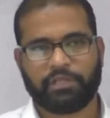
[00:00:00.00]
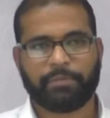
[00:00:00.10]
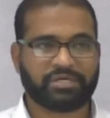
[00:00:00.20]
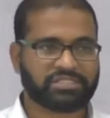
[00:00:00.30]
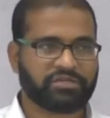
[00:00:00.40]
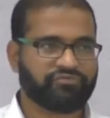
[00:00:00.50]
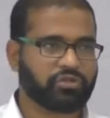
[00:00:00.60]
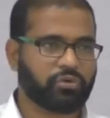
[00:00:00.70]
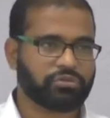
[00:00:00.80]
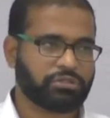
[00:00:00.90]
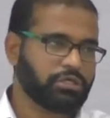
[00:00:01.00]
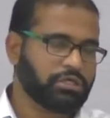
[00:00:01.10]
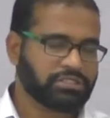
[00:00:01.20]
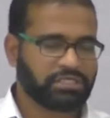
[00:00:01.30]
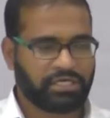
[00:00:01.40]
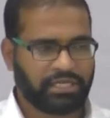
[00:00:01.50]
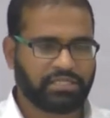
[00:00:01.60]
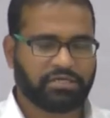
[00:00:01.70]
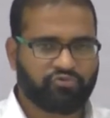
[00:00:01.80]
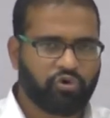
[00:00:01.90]
a person without say
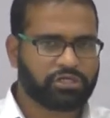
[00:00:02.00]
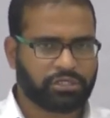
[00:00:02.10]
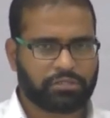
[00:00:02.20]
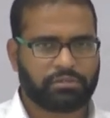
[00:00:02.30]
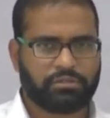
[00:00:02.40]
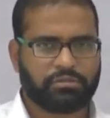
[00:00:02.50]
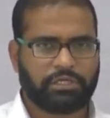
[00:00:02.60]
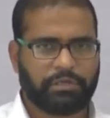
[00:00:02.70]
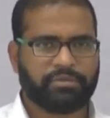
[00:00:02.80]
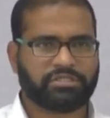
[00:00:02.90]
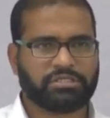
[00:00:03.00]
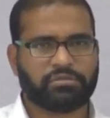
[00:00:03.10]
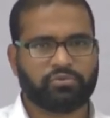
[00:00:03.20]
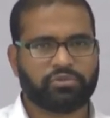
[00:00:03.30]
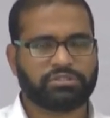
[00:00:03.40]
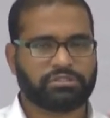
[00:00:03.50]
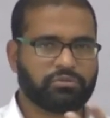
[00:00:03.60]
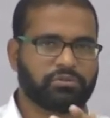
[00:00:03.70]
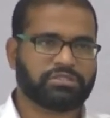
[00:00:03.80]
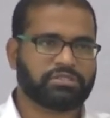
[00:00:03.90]
anything water a person who is
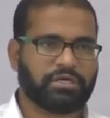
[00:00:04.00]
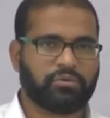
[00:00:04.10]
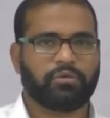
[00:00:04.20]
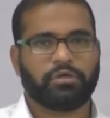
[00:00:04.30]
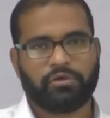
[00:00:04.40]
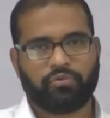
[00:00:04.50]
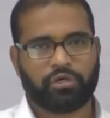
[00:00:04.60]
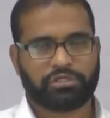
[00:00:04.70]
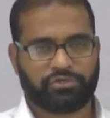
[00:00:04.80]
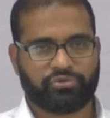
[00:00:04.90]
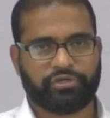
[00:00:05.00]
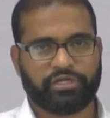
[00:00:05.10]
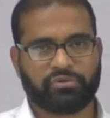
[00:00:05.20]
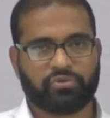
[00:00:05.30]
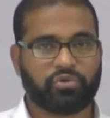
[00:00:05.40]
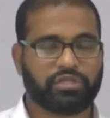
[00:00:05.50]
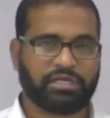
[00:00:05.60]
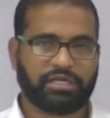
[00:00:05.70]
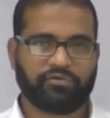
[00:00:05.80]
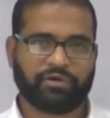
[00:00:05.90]
who doesn't have water to drink know the
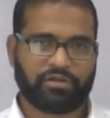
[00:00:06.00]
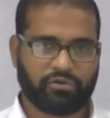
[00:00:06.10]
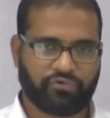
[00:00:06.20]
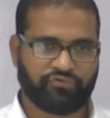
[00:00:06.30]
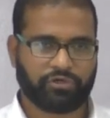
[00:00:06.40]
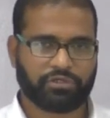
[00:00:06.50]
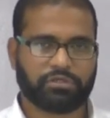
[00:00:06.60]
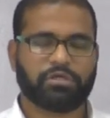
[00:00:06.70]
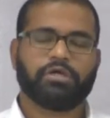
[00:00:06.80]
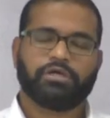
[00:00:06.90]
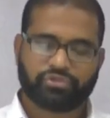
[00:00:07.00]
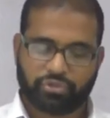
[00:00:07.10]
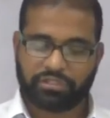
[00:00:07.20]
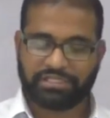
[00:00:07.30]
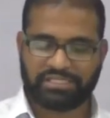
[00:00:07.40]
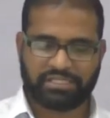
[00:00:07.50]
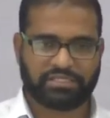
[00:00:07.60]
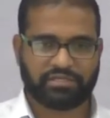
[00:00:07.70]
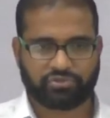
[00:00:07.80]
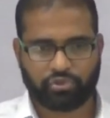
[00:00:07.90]
real value of water so that's the
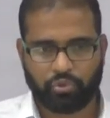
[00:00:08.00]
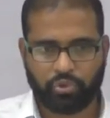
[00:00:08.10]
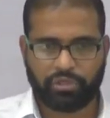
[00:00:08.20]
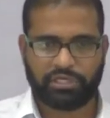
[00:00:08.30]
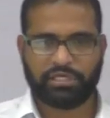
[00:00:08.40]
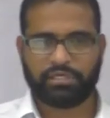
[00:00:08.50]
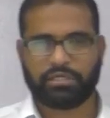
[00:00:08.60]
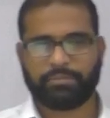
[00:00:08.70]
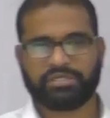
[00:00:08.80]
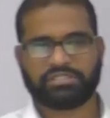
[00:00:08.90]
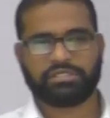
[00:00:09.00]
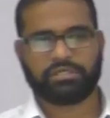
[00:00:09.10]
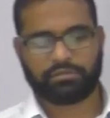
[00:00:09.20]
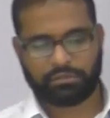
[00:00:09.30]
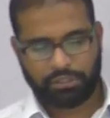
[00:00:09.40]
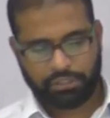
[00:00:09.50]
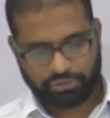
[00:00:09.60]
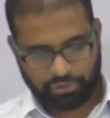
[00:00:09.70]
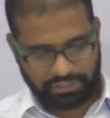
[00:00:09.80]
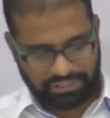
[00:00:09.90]
reason so only a person
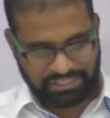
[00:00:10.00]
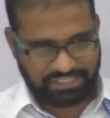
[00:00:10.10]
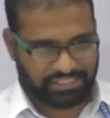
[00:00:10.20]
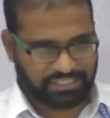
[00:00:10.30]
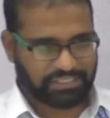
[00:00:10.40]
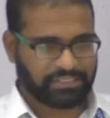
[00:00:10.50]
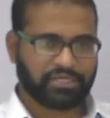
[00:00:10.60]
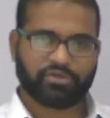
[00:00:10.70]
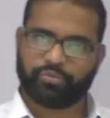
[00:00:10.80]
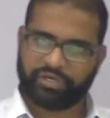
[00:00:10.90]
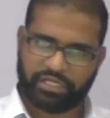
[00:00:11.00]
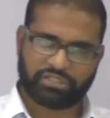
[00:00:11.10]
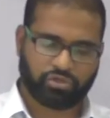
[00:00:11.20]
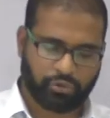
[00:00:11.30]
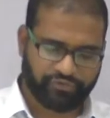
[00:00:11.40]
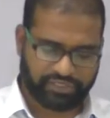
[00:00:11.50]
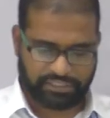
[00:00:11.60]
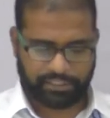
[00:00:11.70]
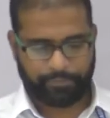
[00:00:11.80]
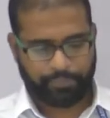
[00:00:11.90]
so this is the human nature
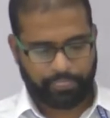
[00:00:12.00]
obviously